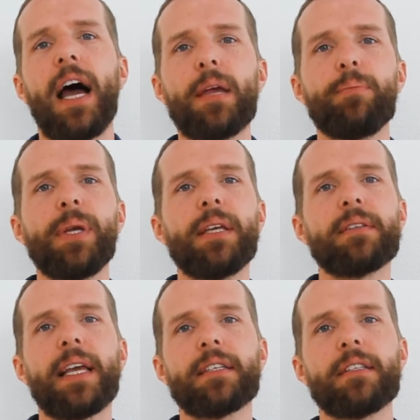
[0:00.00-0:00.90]

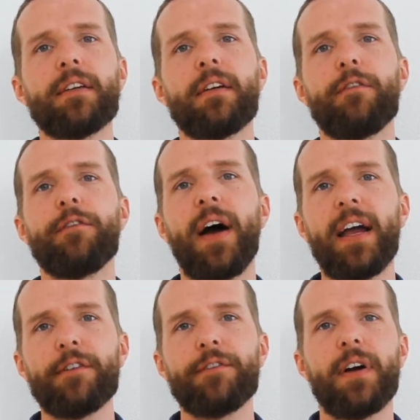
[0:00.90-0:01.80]

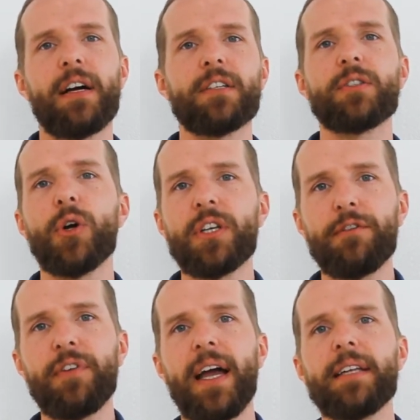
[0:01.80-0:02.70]
IP65
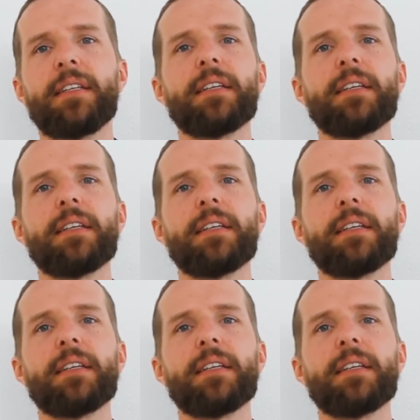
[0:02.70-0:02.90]
certified.